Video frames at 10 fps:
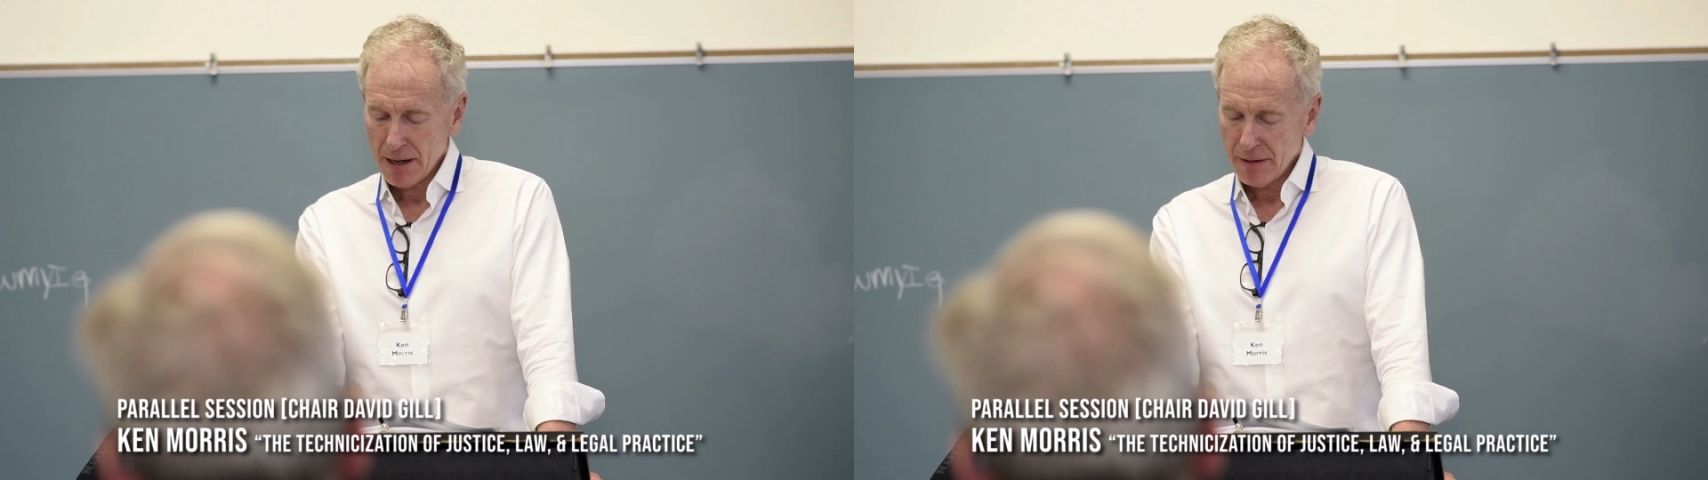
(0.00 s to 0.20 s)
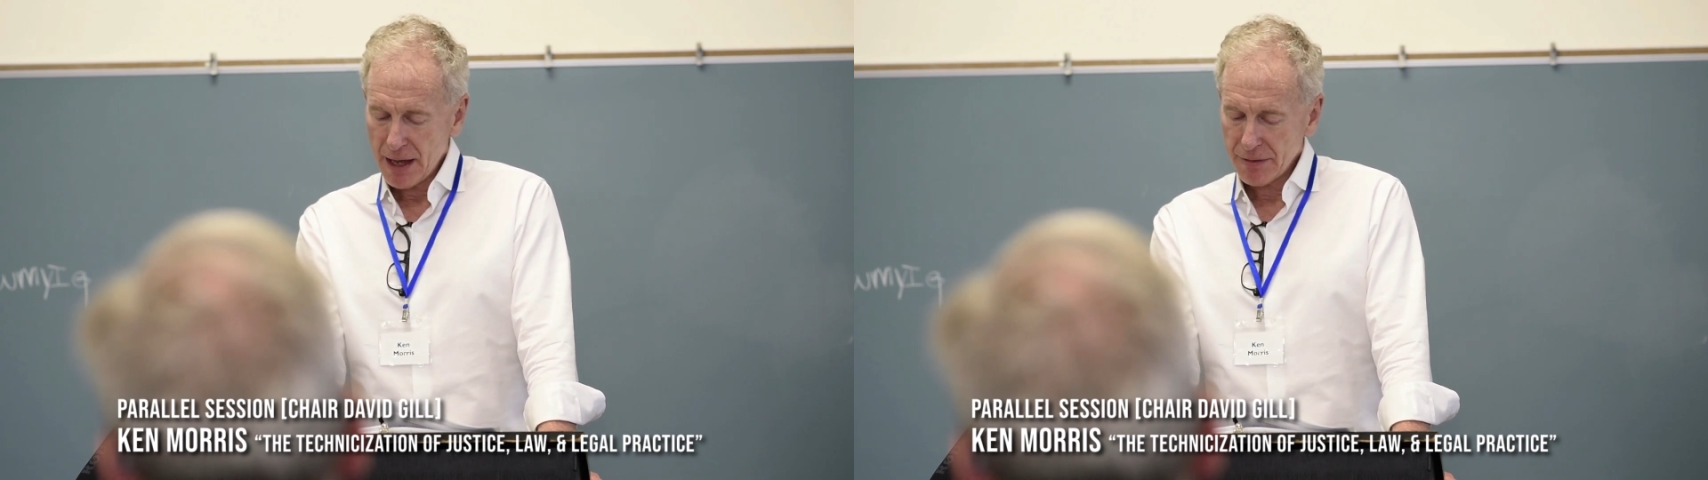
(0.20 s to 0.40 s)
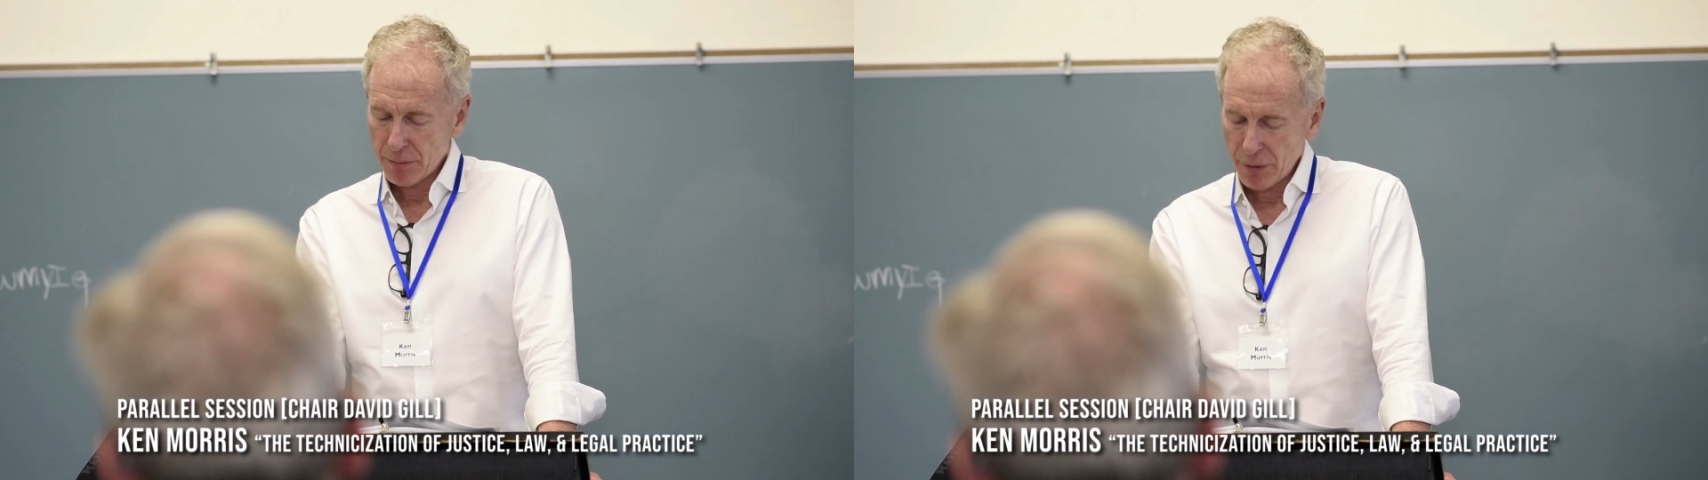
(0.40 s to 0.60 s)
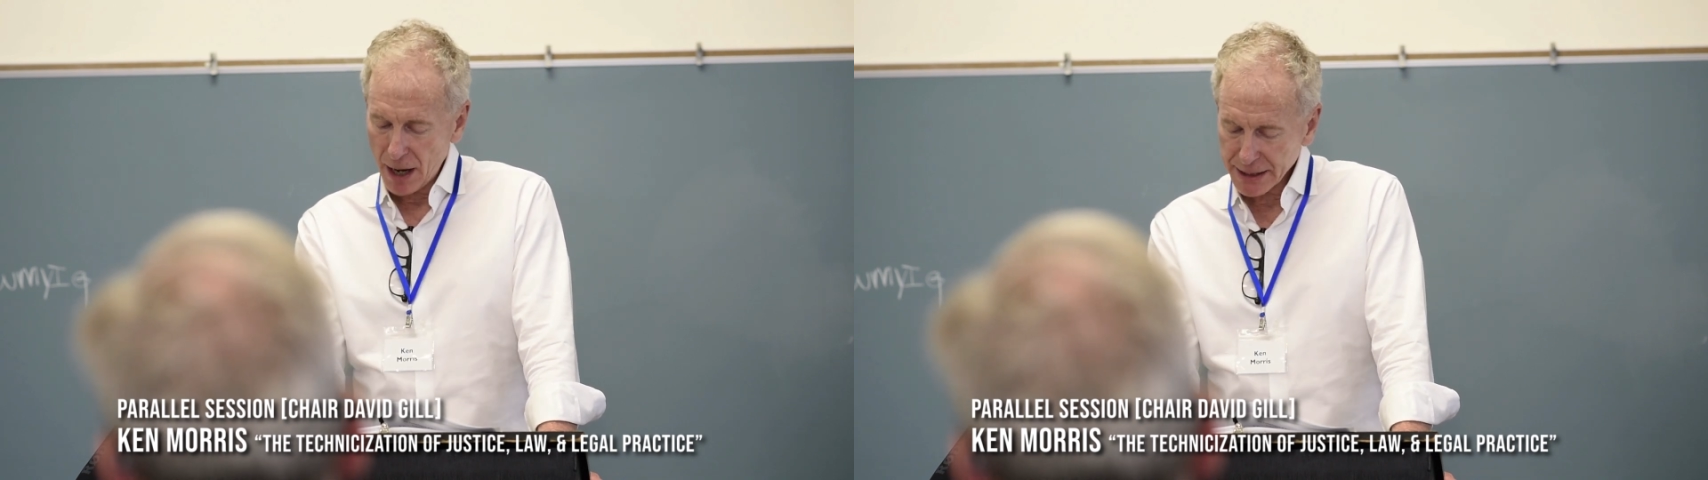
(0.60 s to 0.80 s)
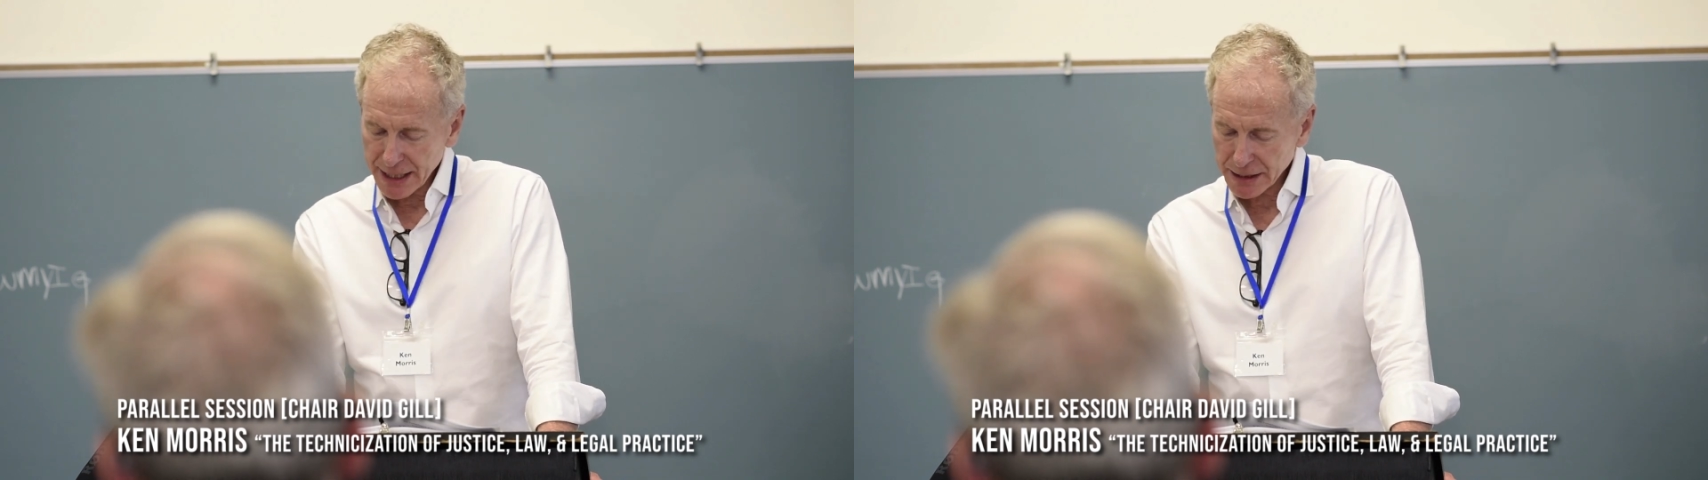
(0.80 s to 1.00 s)
then the
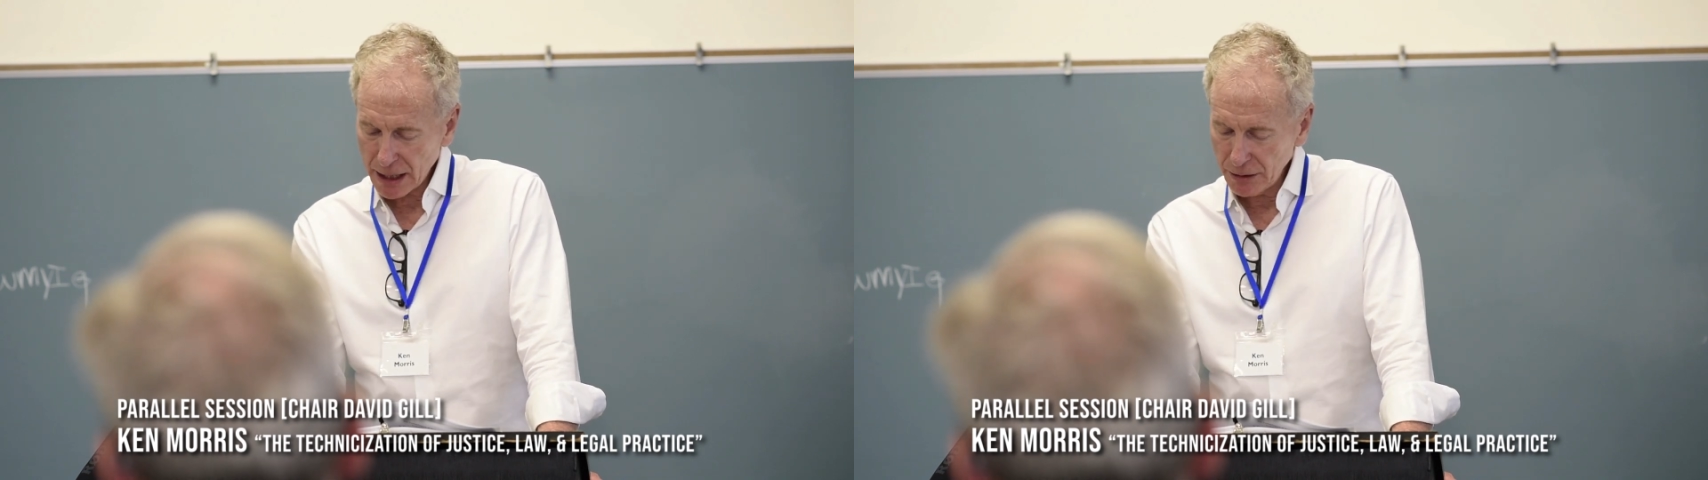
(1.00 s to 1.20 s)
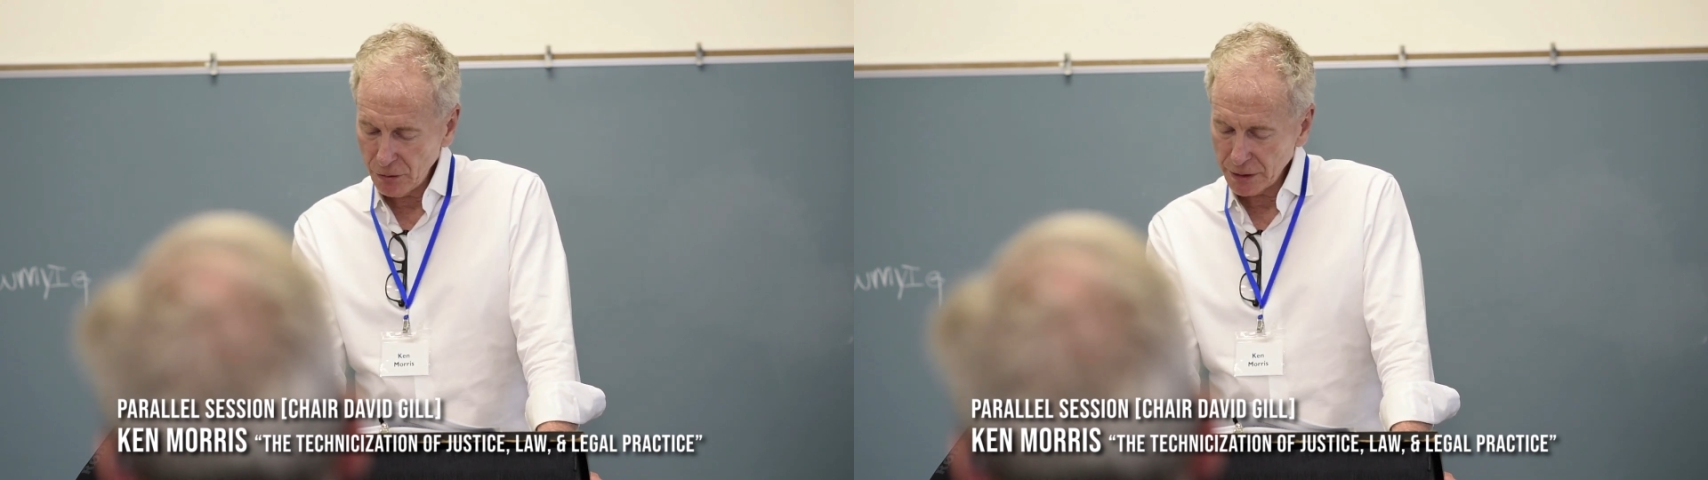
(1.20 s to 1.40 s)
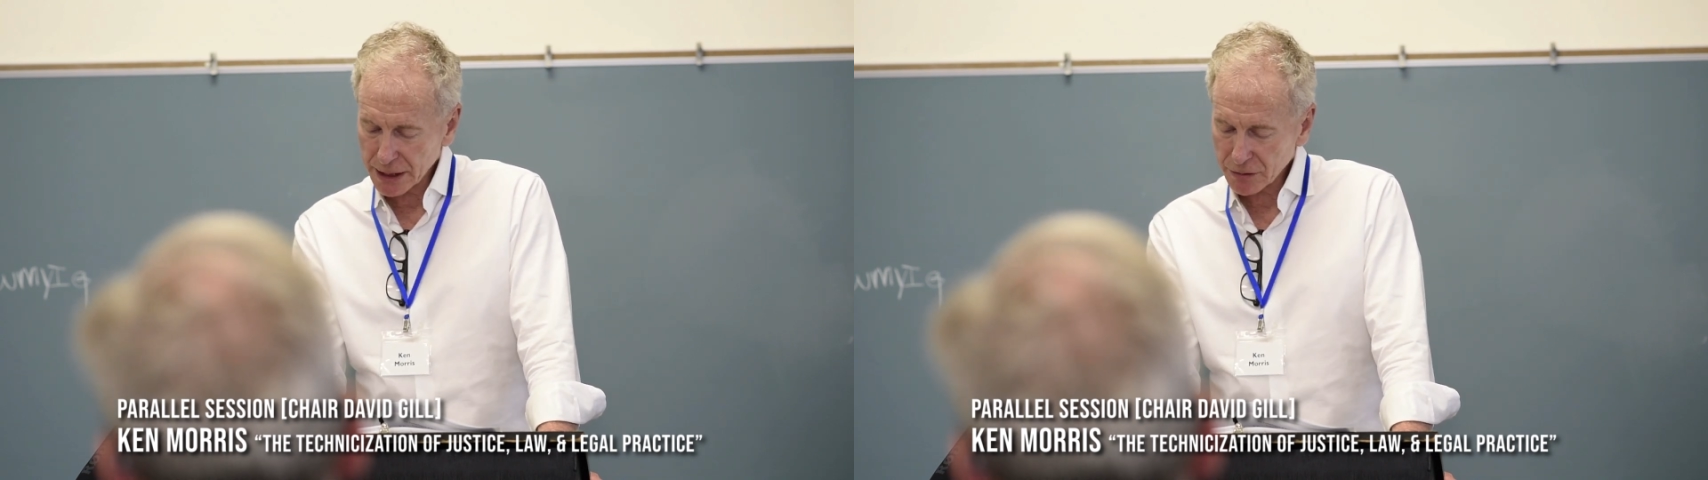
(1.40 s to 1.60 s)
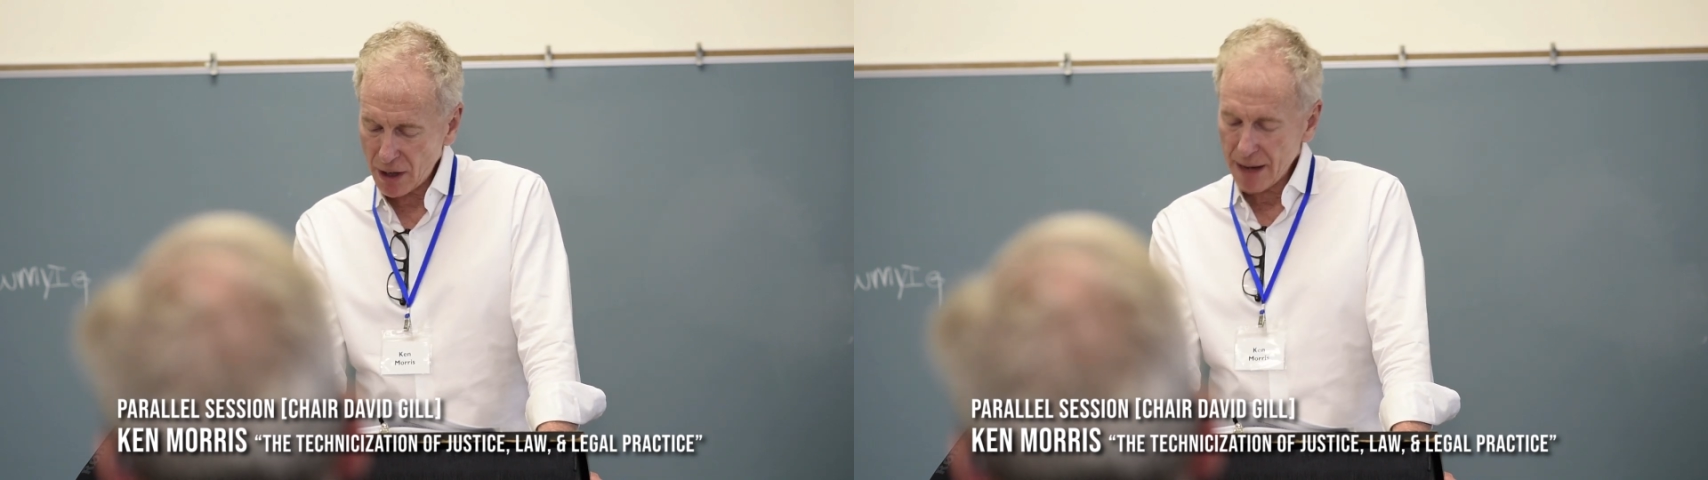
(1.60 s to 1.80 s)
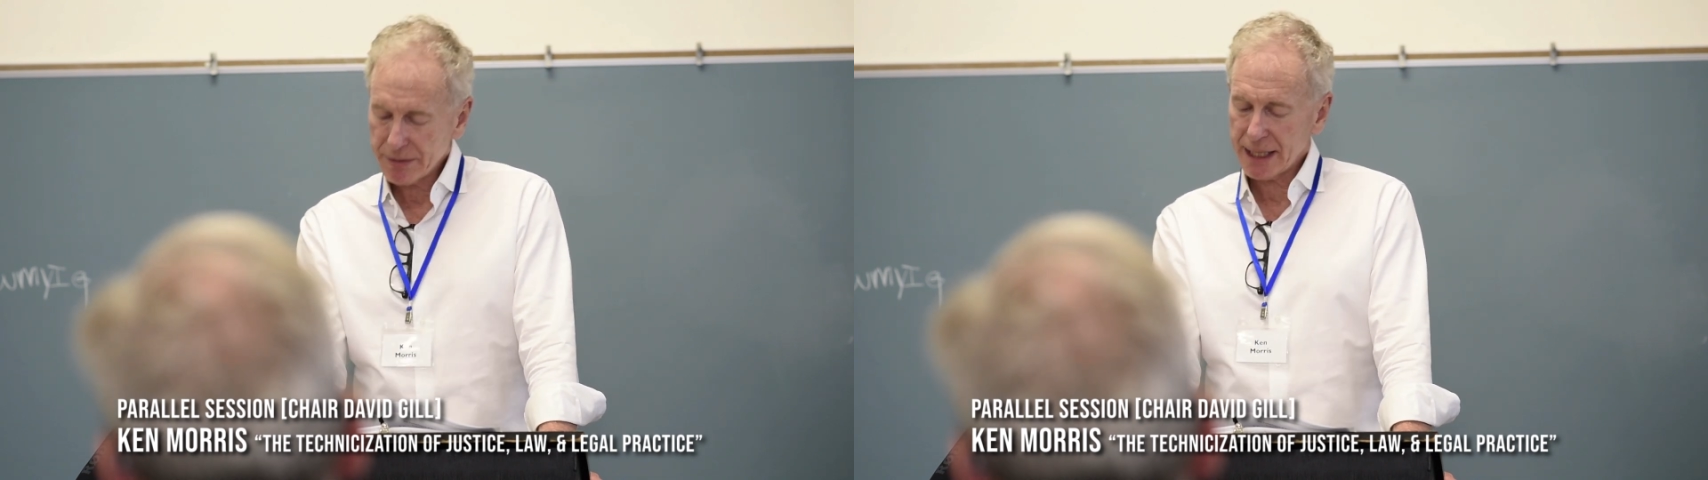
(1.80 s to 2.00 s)
process Ellul
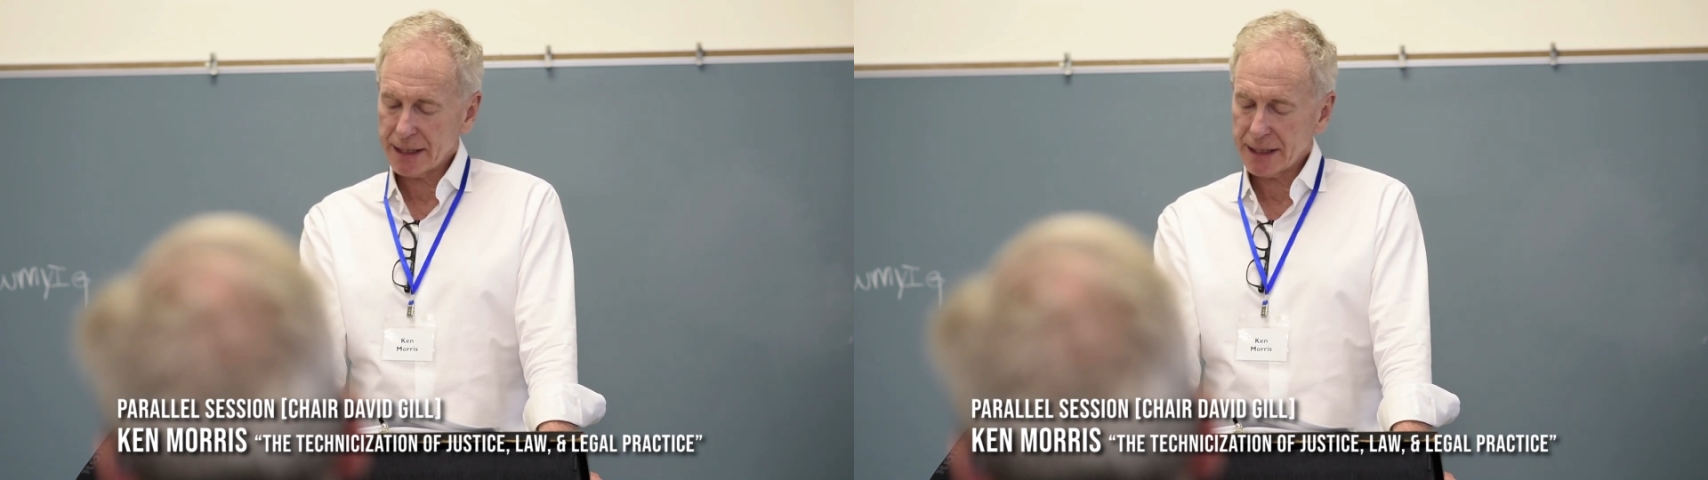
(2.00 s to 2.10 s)
describes